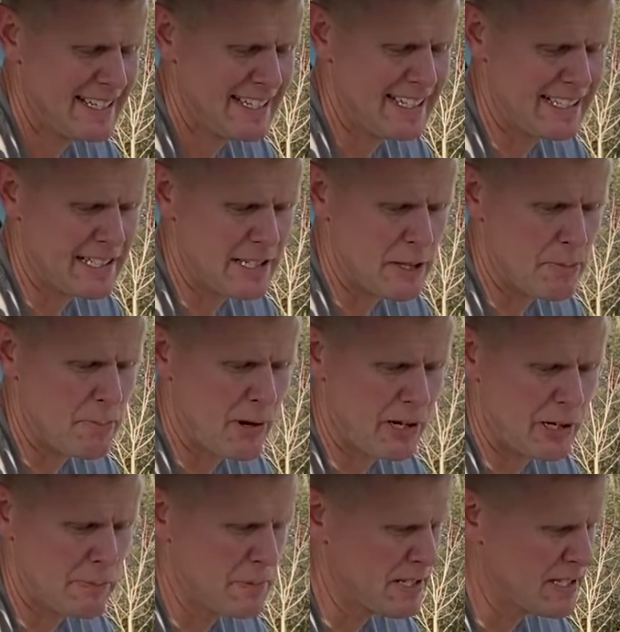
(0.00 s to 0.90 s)
into the
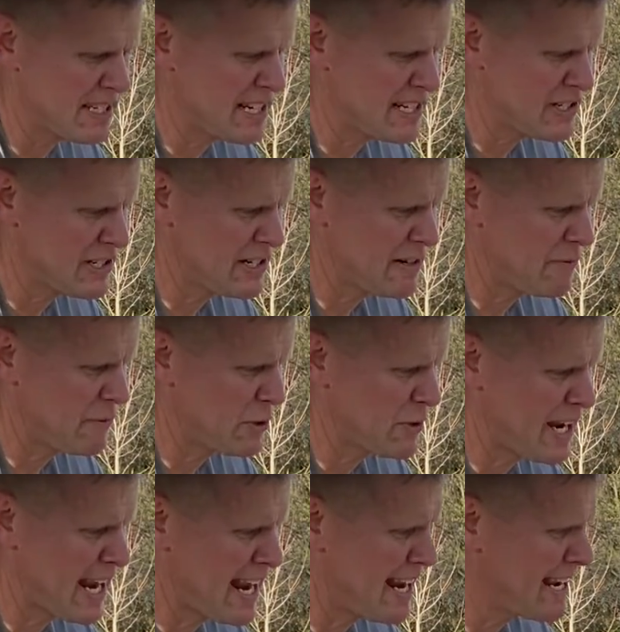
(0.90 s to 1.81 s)
park position if you
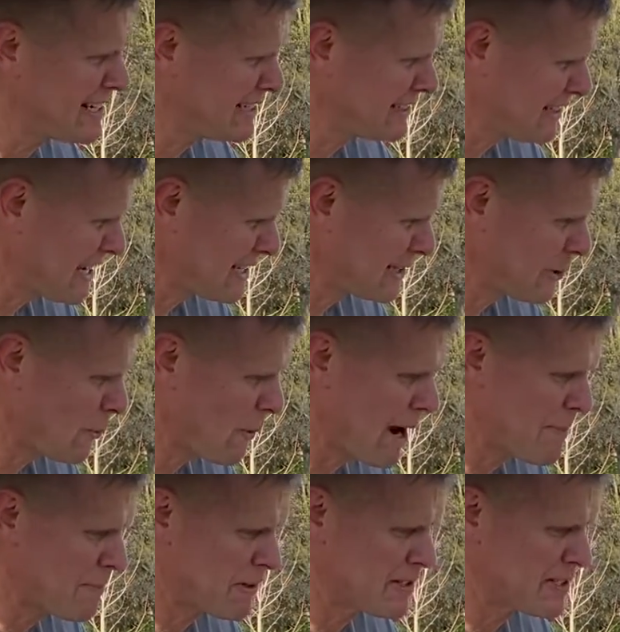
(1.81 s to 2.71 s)
can and line the
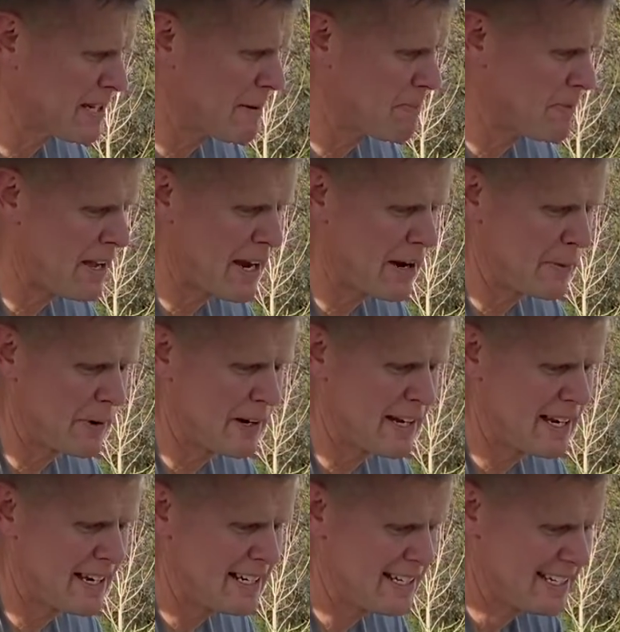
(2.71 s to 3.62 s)
wipers up that
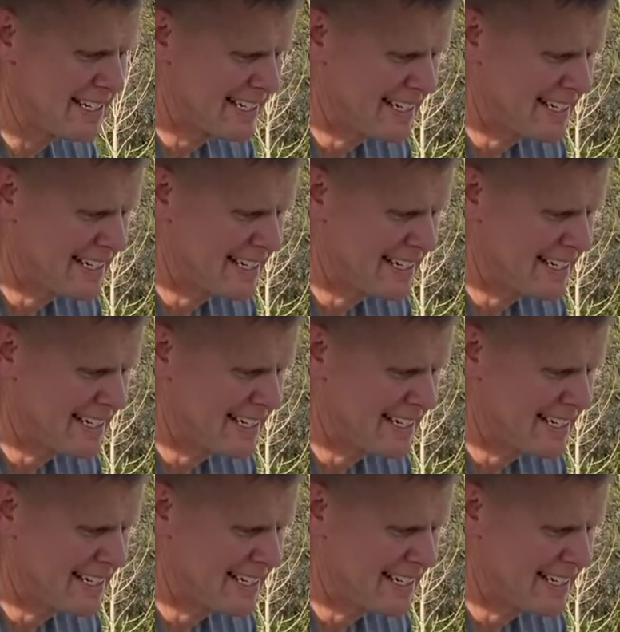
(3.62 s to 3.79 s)
way.